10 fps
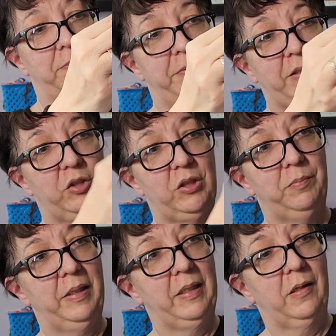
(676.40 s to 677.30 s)
peachy
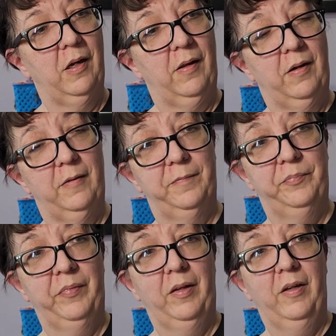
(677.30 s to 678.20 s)
pink color.
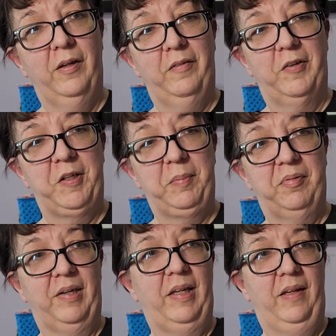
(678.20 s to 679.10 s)
Very
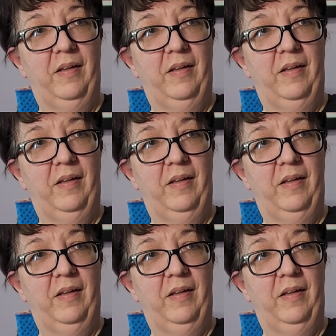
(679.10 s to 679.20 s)
pretty.